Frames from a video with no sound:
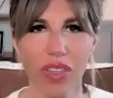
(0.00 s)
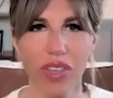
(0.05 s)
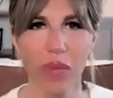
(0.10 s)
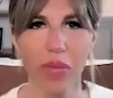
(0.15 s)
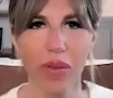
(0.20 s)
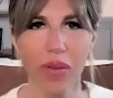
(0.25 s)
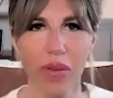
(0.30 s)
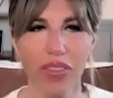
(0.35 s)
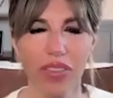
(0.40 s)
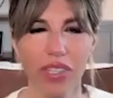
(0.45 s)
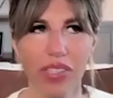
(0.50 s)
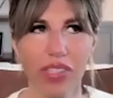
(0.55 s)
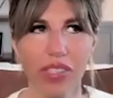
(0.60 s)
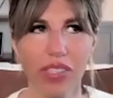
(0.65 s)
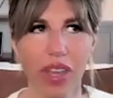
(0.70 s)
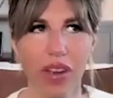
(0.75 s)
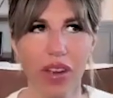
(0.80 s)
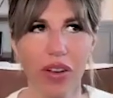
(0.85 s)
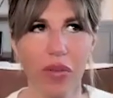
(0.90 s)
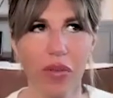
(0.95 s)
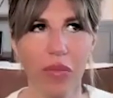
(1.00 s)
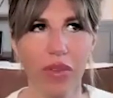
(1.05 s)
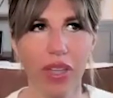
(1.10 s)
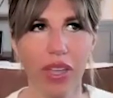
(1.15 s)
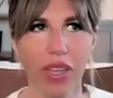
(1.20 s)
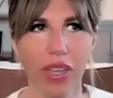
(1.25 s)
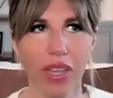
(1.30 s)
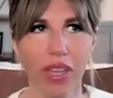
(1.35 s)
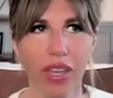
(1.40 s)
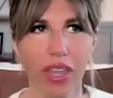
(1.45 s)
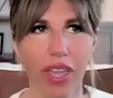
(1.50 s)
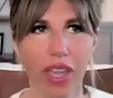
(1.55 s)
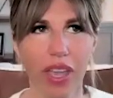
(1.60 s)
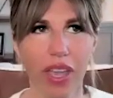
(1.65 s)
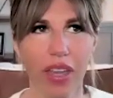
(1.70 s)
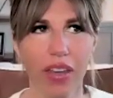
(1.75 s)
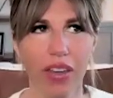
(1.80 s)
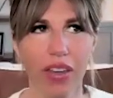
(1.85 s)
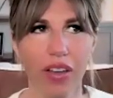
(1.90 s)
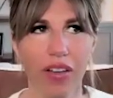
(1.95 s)
think about the settlement,
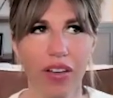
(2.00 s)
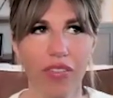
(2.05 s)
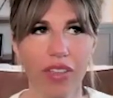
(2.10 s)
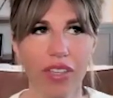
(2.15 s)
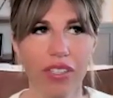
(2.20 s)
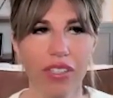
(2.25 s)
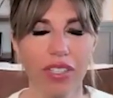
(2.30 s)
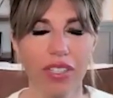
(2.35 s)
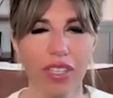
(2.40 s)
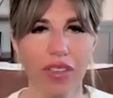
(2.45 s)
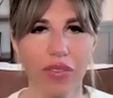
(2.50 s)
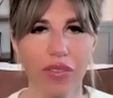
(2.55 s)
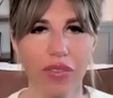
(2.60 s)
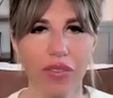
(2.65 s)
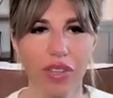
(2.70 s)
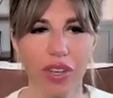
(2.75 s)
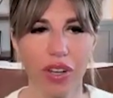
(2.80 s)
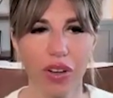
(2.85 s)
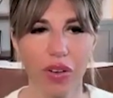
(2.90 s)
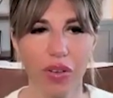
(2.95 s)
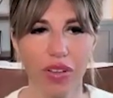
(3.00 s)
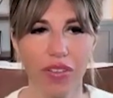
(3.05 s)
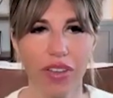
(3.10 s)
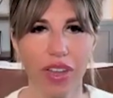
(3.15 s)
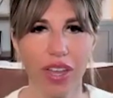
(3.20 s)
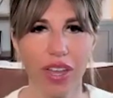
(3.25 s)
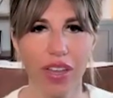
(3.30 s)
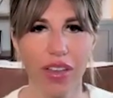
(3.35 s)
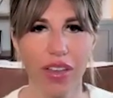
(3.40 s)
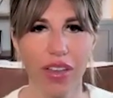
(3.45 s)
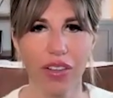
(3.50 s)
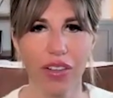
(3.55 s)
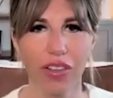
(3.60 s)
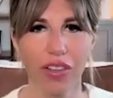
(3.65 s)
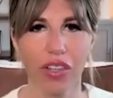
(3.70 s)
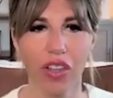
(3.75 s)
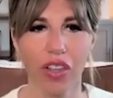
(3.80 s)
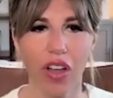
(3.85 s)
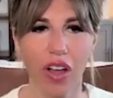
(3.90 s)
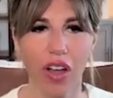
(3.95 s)
and obviously, you know, we've had a
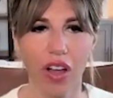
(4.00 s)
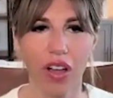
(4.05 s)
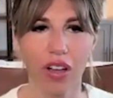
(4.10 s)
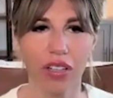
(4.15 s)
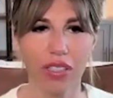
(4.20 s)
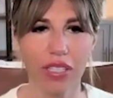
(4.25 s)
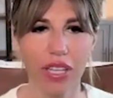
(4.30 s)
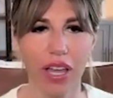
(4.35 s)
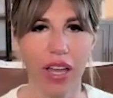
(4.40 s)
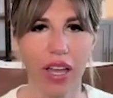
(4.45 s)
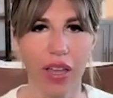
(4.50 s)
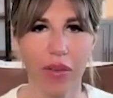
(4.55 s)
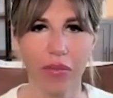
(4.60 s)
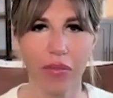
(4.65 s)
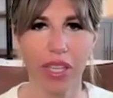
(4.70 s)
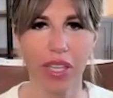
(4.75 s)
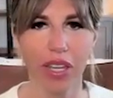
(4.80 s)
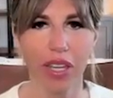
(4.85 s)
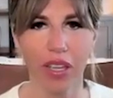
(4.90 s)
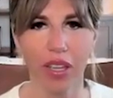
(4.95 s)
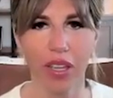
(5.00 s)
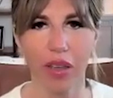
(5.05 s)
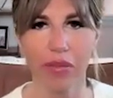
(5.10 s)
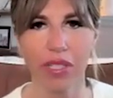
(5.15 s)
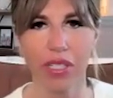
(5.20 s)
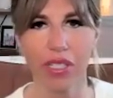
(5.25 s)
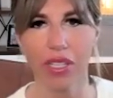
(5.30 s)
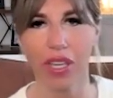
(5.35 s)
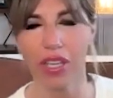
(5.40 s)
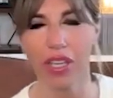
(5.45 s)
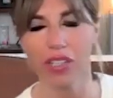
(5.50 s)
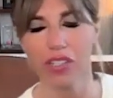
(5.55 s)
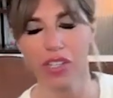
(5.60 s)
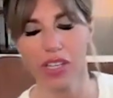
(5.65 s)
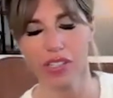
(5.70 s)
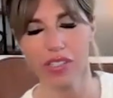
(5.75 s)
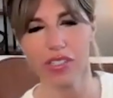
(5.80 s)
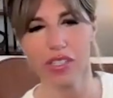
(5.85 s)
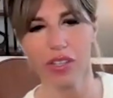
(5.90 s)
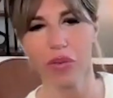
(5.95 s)
long time leading up to
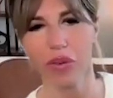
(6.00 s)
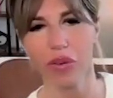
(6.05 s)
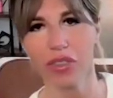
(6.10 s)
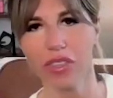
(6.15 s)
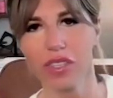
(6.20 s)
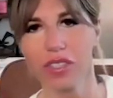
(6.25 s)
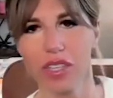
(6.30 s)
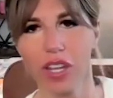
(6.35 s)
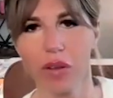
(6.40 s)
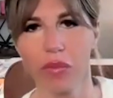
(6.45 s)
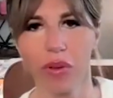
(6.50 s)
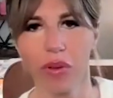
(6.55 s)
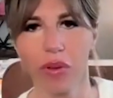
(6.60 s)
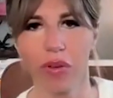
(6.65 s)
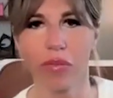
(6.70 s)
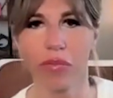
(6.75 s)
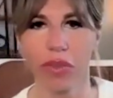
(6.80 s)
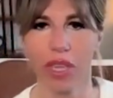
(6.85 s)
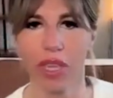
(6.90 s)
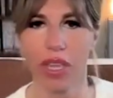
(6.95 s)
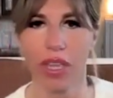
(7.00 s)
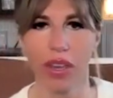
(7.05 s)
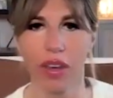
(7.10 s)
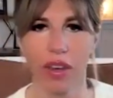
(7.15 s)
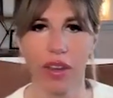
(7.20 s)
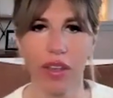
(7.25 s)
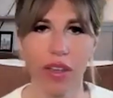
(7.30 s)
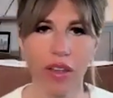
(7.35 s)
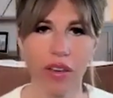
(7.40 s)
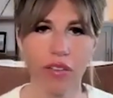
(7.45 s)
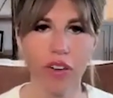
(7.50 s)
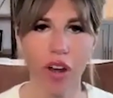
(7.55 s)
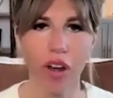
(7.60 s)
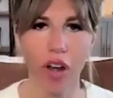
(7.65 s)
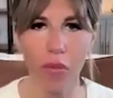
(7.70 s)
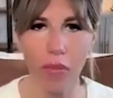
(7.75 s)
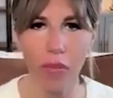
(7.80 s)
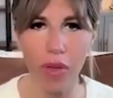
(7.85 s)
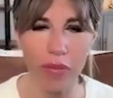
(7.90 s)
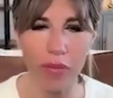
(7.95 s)
digesting what the settlement would mean for
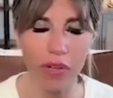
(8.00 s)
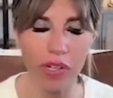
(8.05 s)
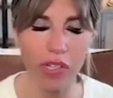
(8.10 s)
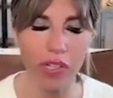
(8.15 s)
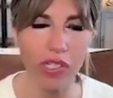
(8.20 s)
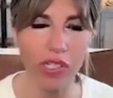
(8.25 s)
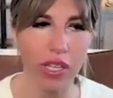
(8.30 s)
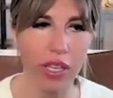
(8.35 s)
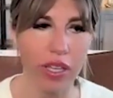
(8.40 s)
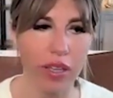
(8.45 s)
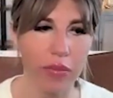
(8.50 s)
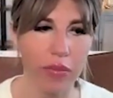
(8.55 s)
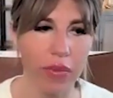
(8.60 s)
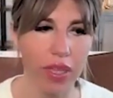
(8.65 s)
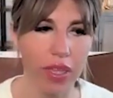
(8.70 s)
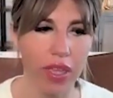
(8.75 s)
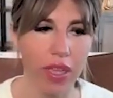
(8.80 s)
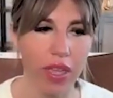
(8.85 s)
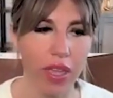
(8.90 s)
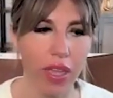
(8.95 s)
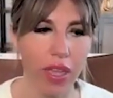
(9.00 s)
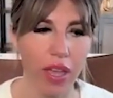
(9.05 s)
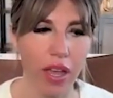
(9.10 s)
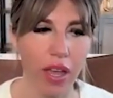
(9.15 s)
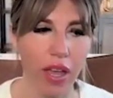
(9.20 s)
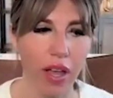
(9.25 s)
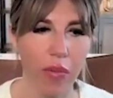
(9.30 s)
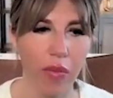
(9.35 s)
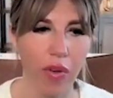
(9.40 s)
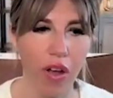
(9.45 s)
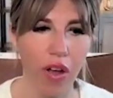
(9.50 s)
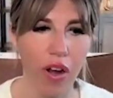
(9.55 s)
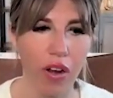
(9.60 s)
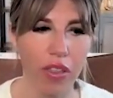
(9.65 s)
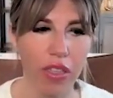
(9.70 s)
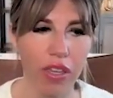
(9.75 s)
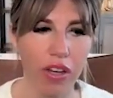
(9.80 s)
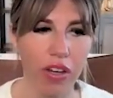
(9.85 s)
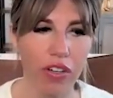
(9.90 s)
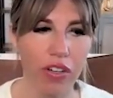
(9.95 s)
our membership. Um, are
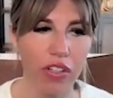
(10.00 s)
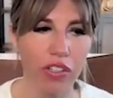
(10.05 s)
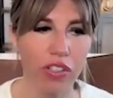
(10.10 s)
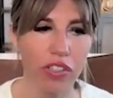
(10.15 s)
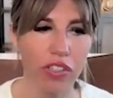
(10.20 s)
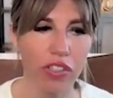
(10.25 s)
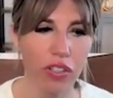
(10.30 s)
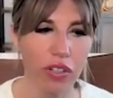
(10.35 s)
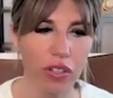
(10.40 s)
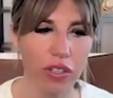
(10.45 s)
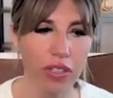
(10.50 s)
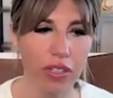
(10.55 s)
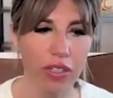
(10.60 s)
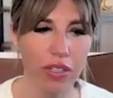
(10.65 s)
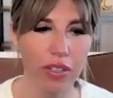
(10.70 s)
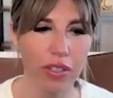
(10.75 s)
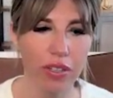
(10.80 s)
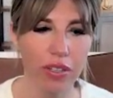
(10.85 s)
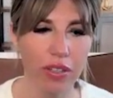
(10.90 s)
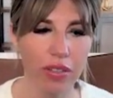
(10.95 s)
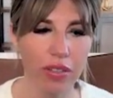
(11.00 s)
there certain